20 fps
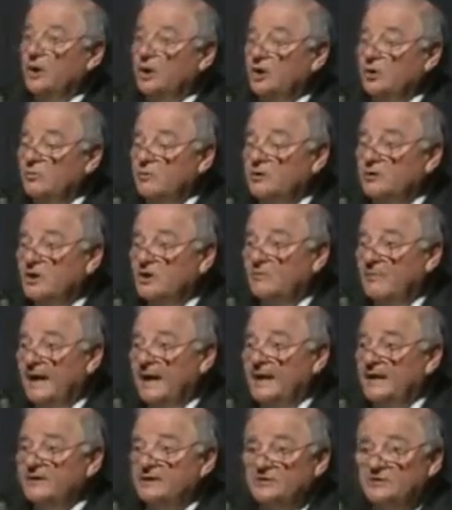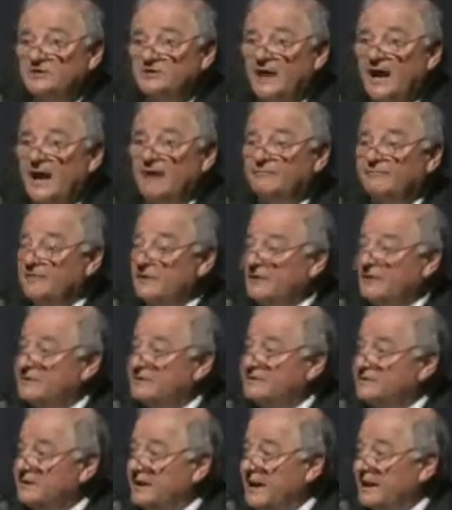Who would command and staff
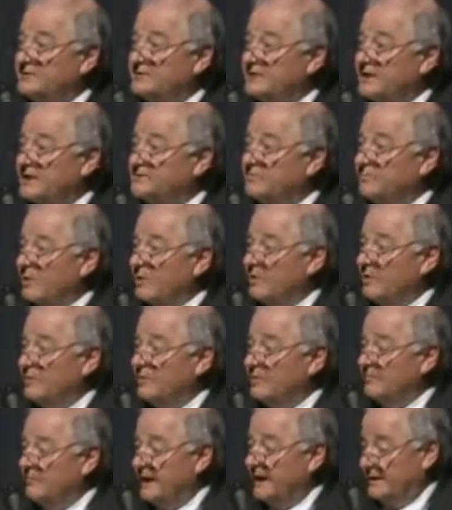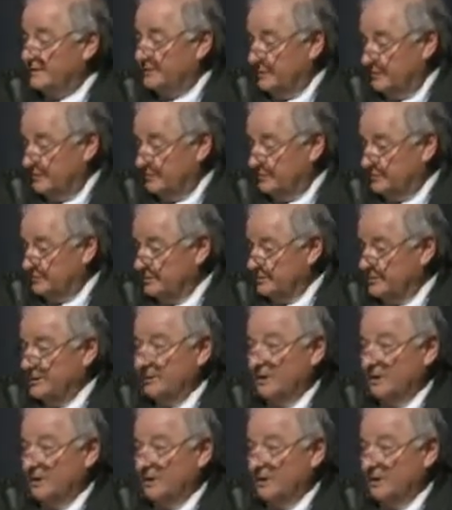these SS murder commandos?